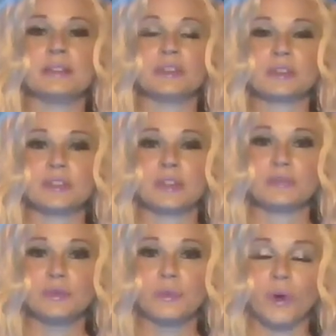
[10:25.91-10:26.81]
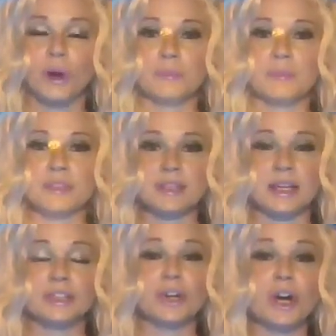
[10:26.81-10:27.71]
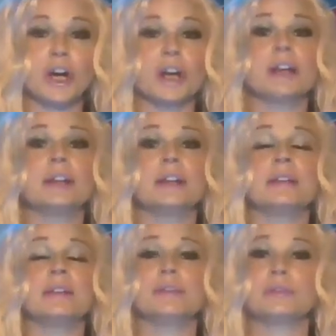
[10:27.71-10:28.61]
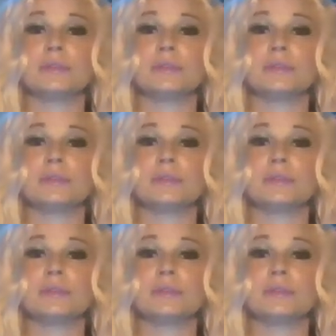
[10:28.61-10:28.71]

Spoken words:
and it just gives you warmth inside your heart, and